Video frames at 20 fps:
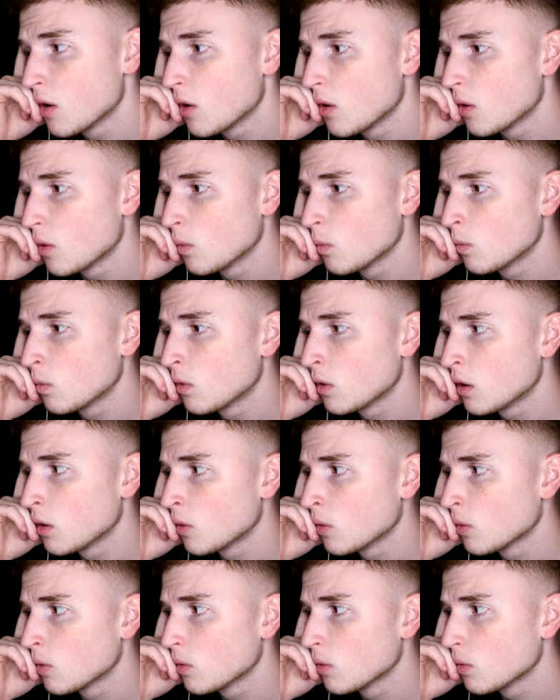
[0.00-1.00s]

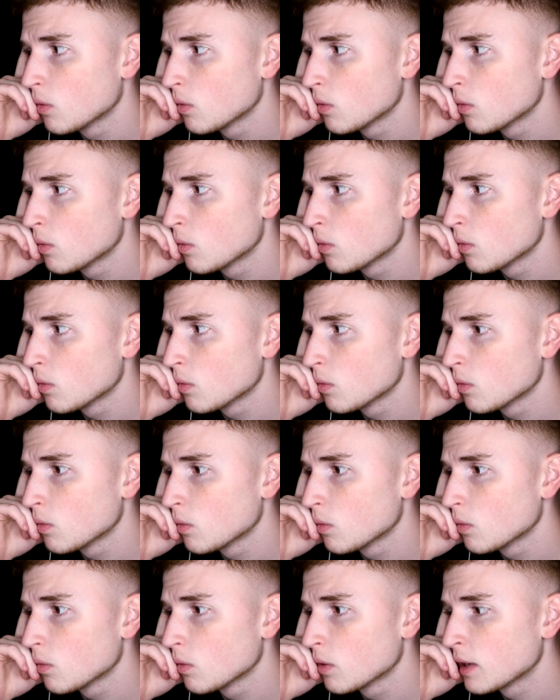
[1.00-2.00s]
Whoa,
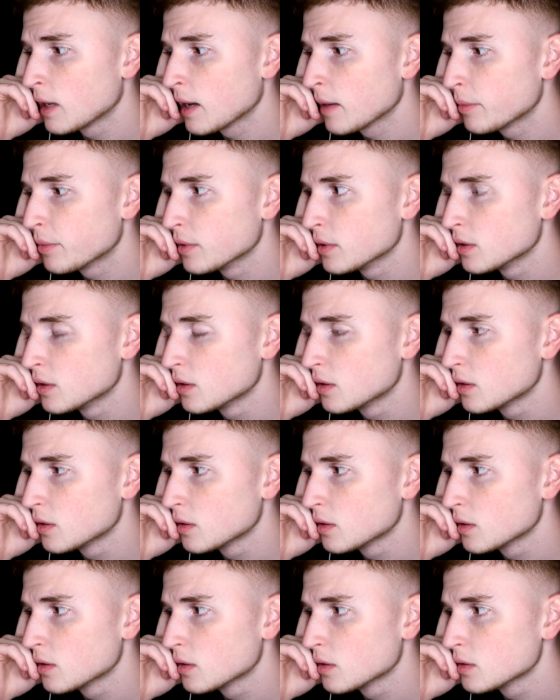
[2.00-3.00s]
what happened?
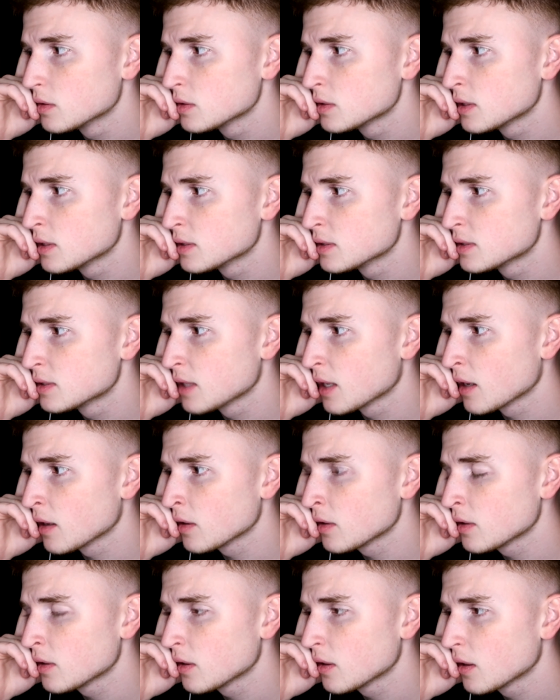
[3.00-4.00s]
It's getting
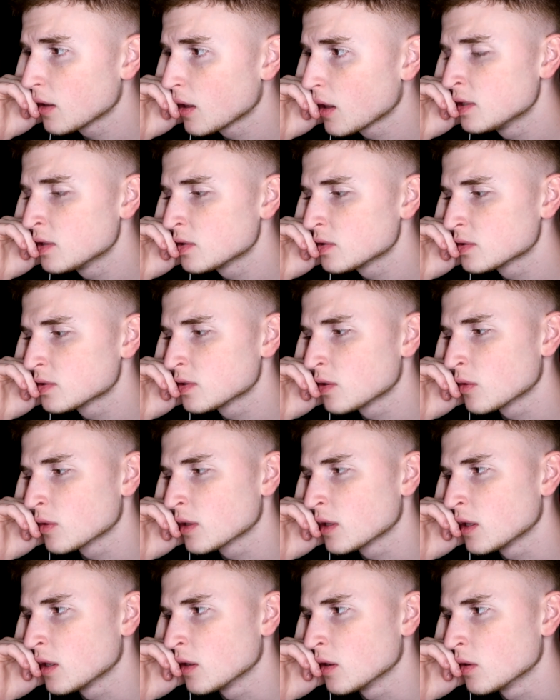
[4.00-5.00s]
scared. Deer are so
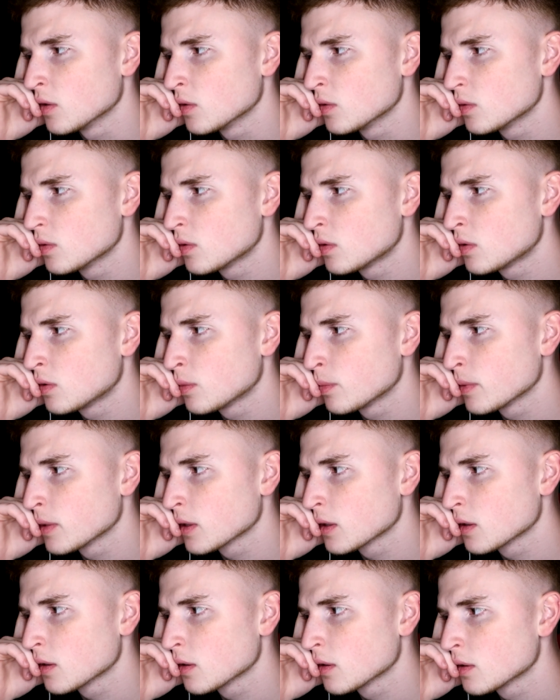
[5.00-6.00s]
cute. Oh
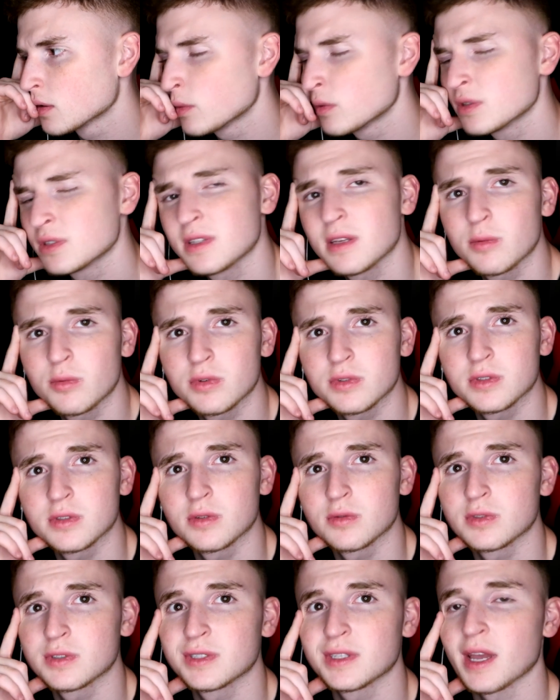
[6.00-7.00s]
my God. I wish they weren't
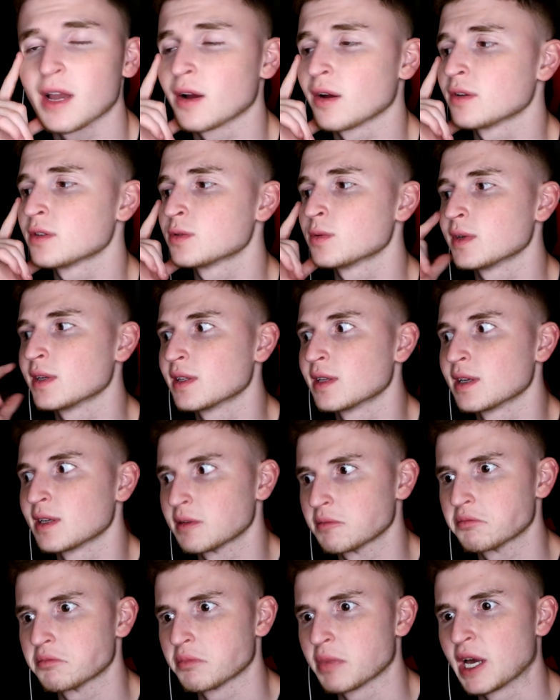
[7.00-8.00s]
so scared so we could
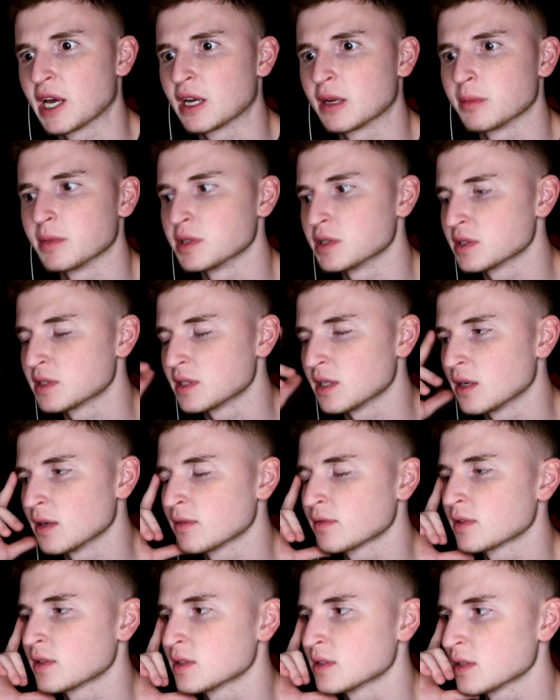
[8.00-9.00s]
like pet them and
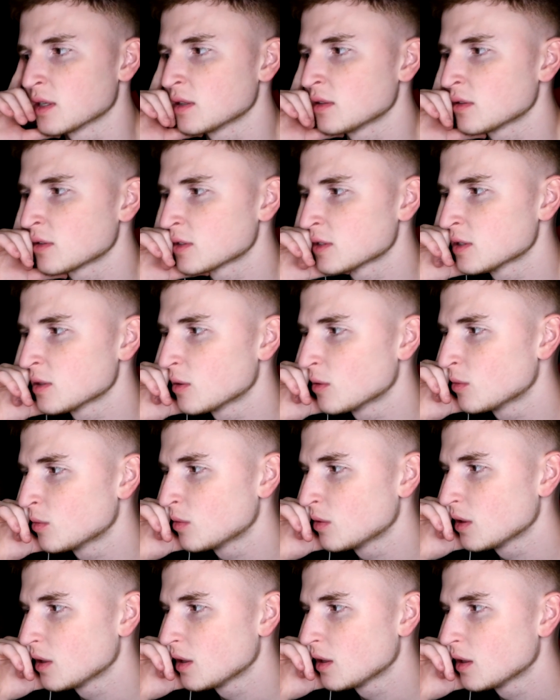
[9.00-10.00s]
stuff because they look
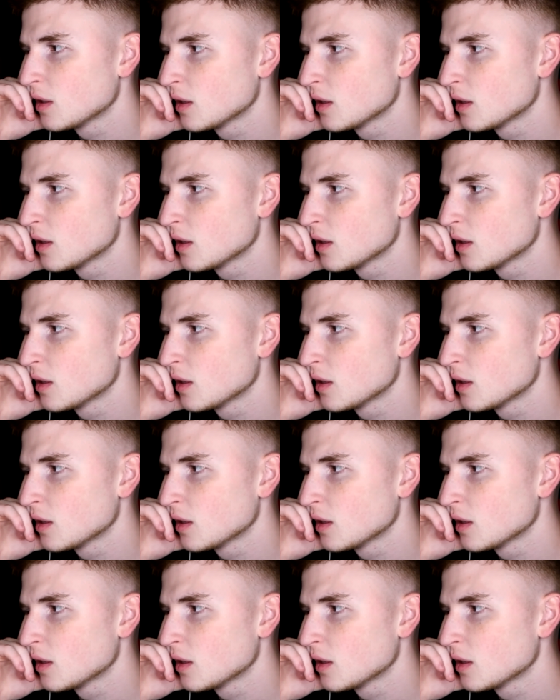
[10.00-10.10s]
so